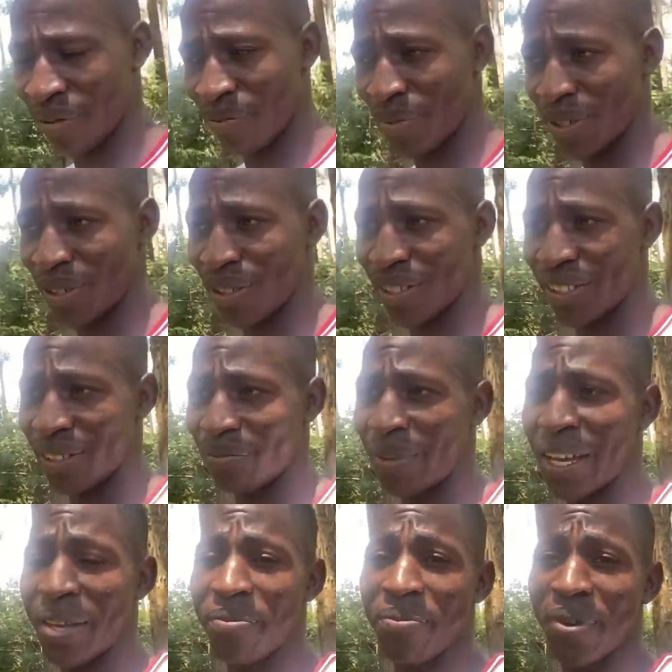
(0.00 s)
because
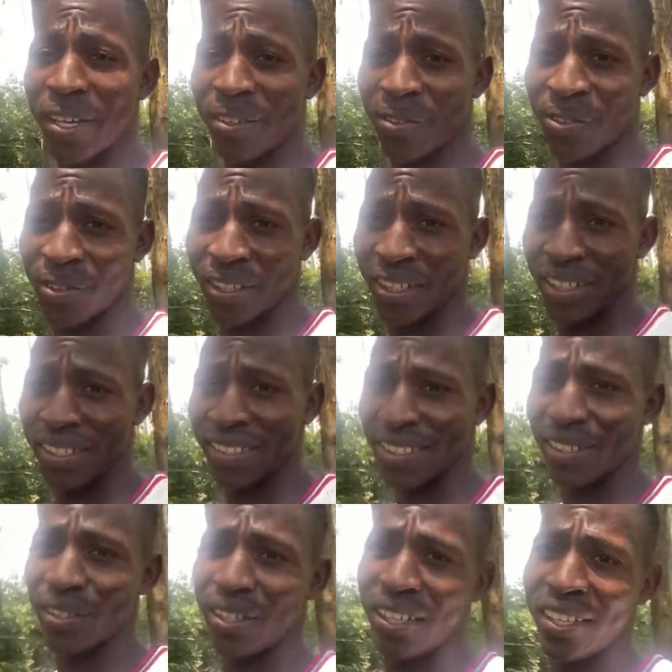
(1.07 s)
my battery, it's
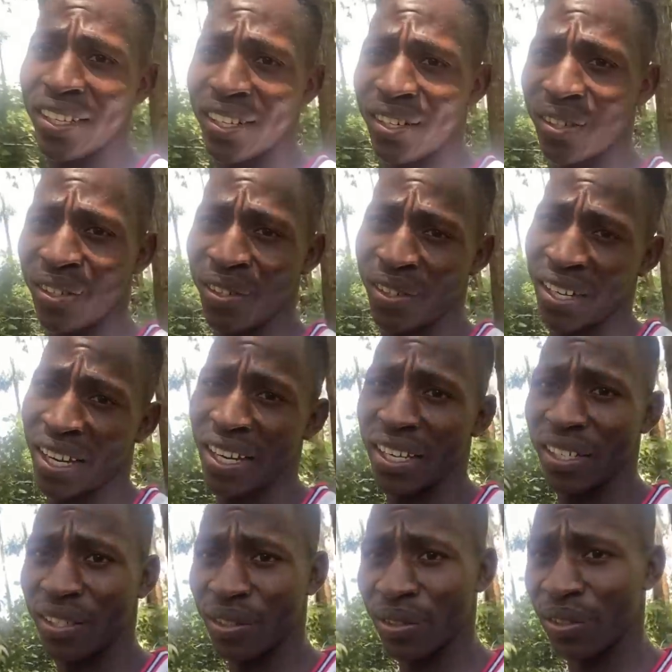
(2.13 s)
going low, I
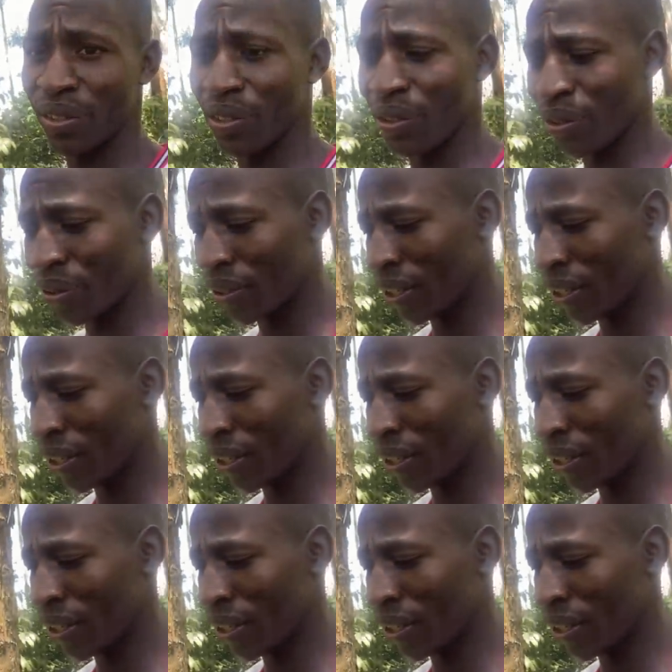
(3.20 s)
don't know.